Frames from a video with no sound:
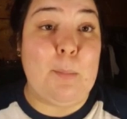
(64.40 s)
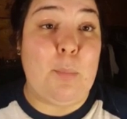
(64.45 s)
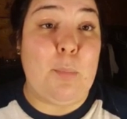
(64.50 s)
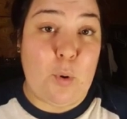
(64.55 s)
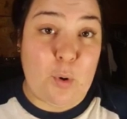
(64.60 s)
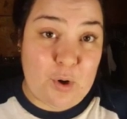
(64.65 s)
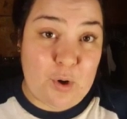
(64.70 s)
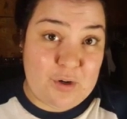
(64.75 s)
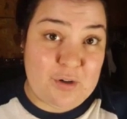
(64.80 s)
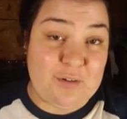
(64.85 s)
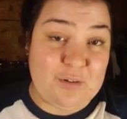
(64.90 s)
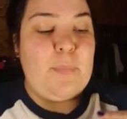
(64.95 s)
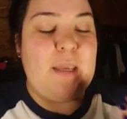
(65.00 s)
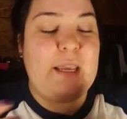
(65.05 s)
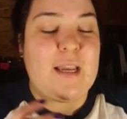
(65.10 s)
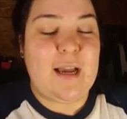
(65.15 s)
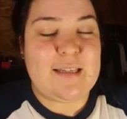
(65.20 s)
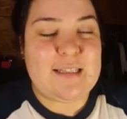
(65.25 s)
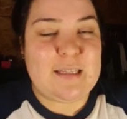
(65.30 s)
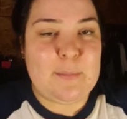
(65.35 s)
bored.
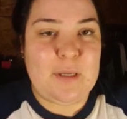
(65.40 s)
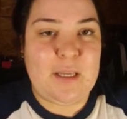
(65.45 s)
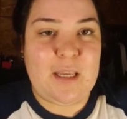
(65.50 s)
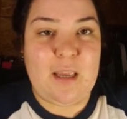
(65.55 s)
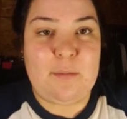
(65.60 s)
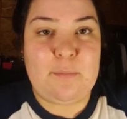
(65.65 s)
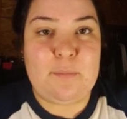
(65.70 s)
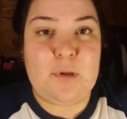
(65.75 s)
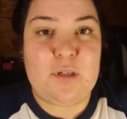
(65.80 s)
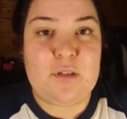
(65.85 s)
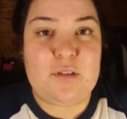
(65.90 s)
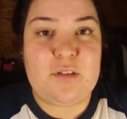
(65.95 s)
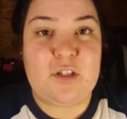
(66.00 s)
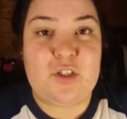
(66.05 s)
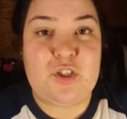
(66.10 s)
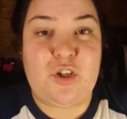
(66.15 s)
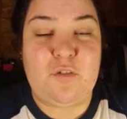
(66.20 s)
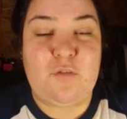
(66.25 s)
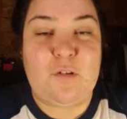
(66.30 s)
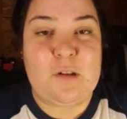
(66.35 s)
Because I became
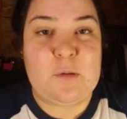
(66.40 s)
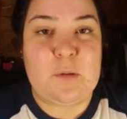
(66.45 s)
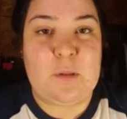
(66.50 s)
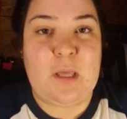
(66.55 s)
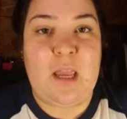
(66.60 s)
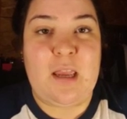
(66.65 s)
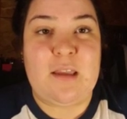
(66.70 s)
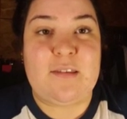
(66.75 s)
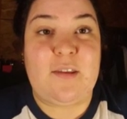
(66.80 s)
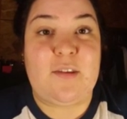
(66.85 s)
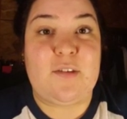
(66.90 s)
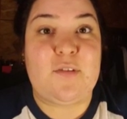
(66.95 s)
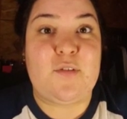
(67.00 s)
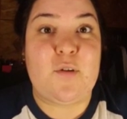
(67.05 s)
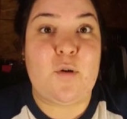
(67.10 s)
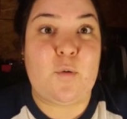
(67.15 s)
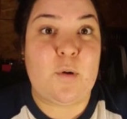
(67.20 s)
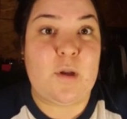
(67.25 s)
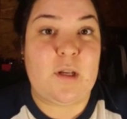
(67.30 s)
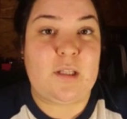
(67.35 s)
such good friends with Casey
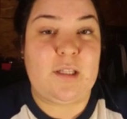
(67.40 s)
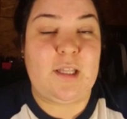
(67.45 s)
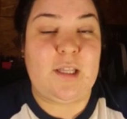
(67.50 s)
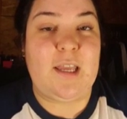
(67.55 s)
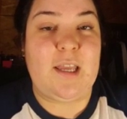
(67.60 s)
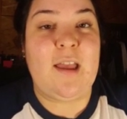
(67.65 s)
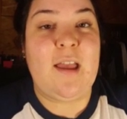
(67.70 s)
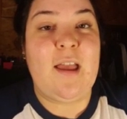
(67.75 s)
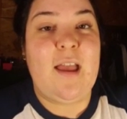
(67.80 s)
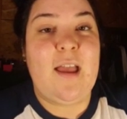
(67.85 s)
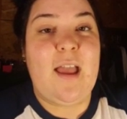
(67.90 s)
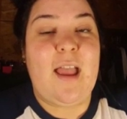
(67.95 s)
so quickly,